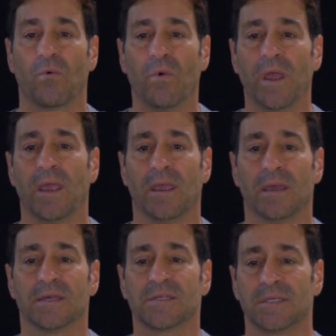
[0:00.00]
we
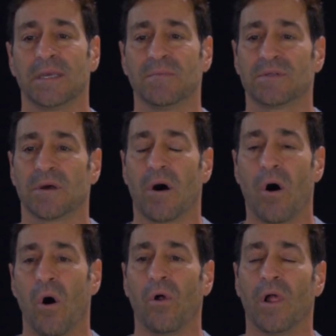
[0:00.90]
seem to
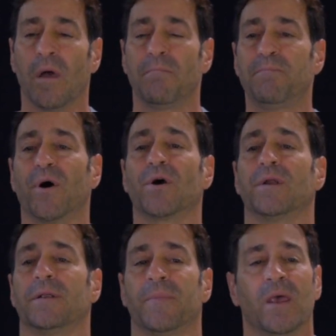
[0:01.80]
all
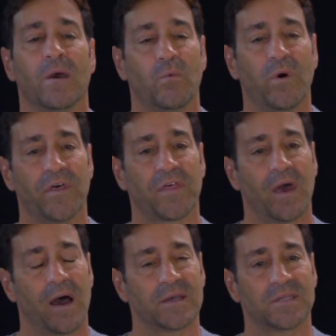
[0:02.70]
burn with
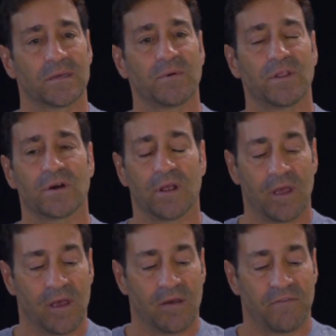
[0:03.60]
a similar
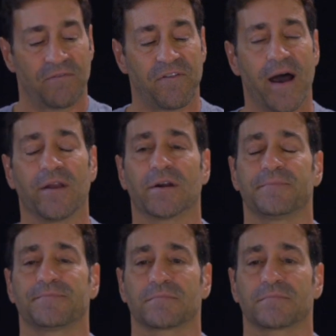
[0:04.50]
fire.